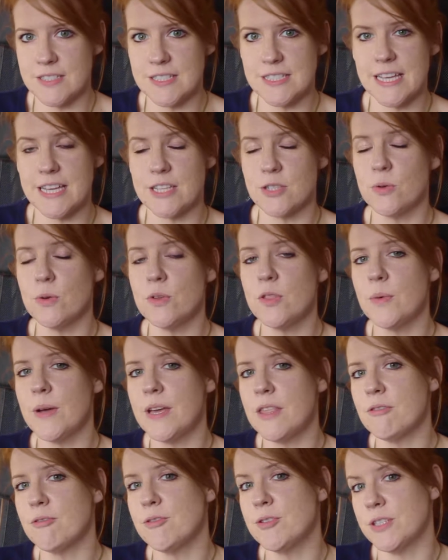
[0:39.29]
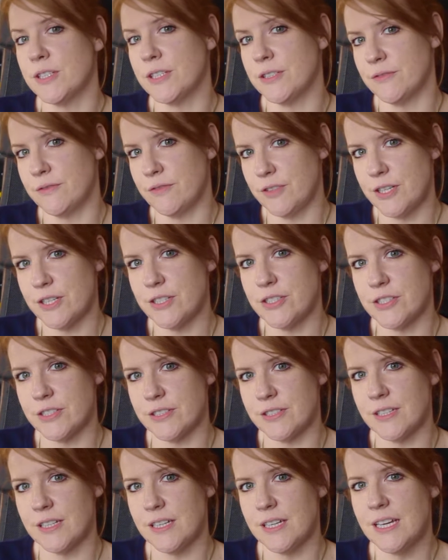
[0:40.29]
stage, all the way through to
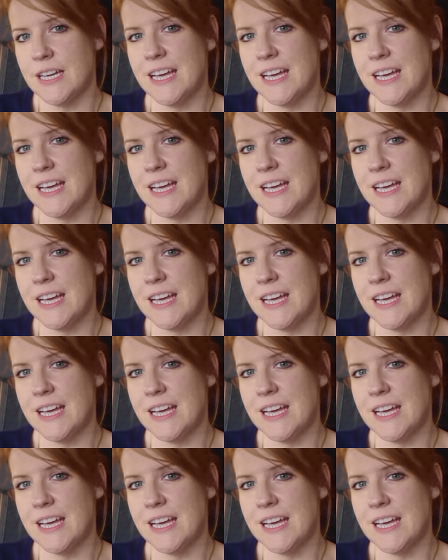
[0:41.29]
conversion.